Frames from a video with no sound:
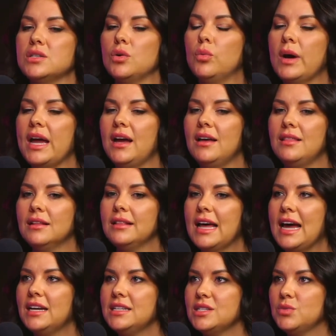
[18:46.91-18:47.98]
where the
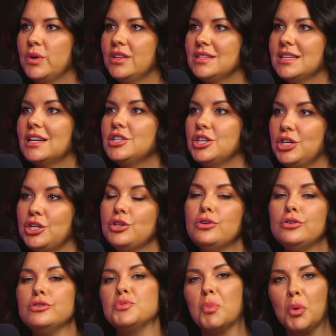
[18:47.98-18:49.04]
land is worth such a
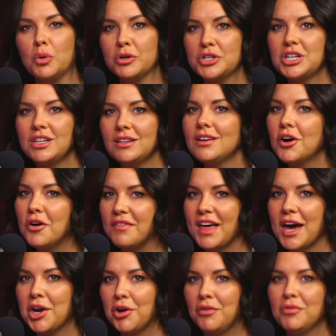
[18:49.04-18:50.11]
huge portion of
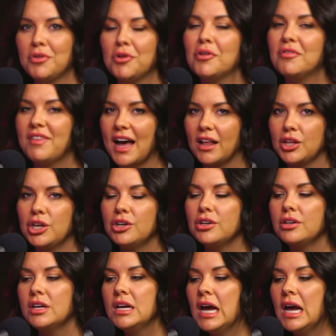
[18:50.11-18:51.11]
that overall value.